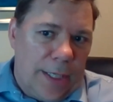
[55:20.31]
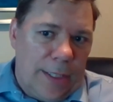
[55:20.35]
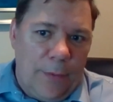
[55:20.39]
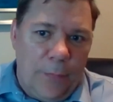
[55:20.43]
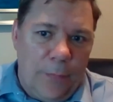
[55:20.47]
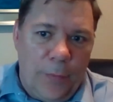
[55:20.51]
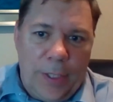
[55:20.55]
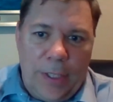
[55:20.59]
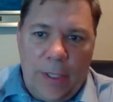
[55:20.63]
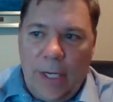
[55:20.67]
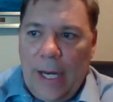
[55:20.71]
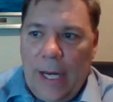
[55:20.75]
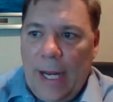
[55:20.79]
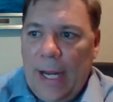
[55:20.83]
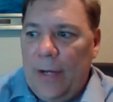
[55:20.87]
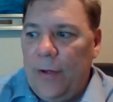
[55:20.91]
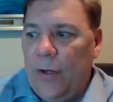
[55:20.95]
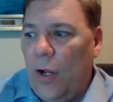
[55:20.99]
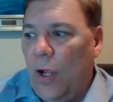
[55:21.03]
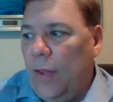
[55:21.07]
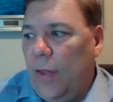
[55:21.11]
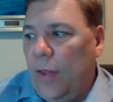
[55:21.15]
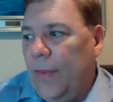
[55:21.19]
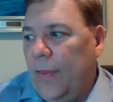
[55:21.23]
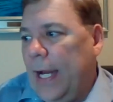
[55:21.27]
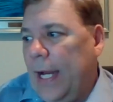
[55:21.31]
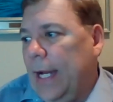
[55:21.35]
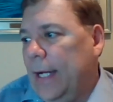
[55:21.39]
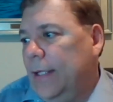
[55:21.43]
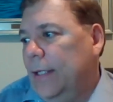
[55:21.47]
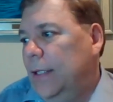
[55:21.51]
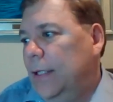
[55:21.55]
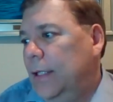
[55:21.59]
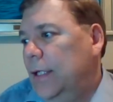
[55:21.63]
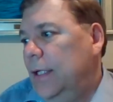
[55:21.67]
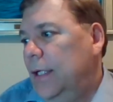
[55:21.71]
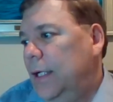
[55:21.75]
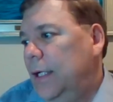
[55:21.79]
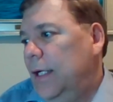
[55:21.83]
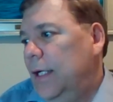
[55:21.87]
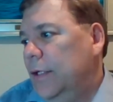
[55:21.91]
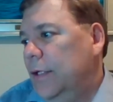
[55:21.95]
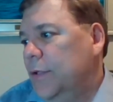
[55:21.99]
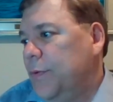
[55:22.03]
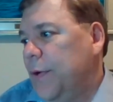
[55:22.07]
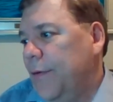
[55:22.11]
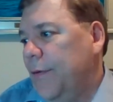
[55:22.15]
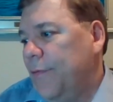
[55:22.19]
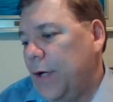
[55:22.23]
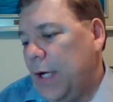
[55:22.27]
and then we could end on that
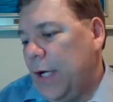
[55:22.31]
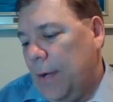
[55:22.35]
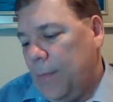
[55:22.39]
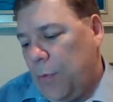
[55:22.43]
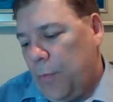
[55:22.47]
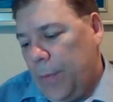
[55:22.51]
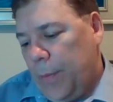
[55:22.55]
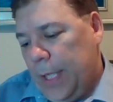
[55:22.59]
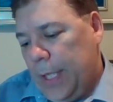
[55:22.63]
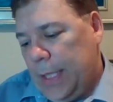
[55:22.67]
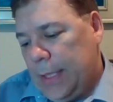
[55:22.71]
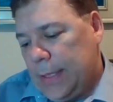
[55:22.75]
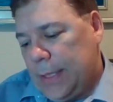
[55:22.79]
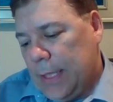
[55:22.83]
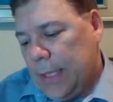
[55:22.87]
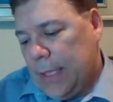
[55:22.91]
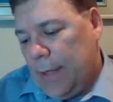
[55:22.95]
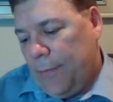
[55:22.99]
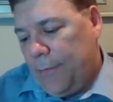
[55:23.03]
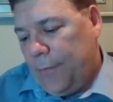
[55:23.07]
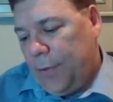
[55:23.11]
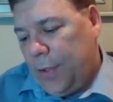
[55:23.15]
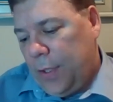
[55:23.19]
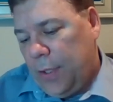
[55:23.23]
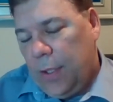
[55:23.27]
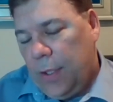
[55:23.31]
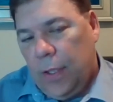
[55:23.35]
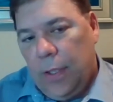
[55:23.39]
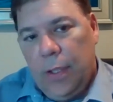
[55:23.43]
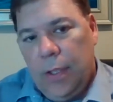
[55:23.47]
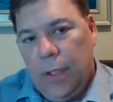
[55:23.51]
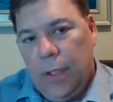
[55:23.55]
as we have a couple minutes left?